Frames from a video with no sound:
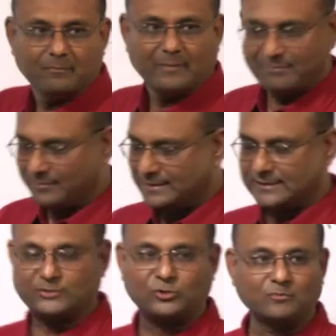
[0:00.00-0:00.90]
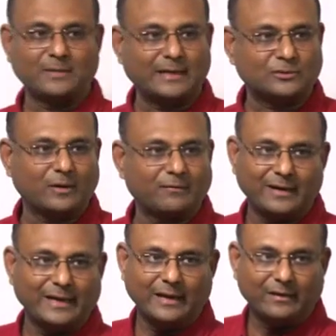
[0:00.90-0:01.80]
but we will just assume that that's what we are
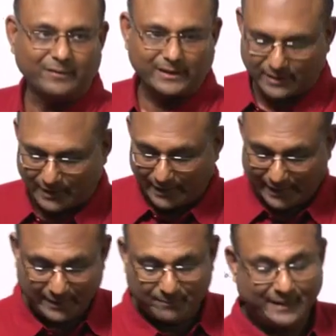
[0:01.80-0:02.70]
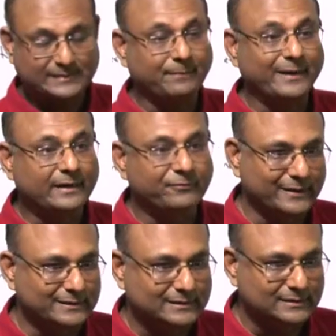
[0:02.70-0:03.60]
dealing with, and it makes a big
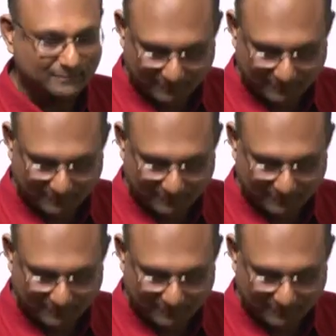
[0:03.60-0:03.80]
difference.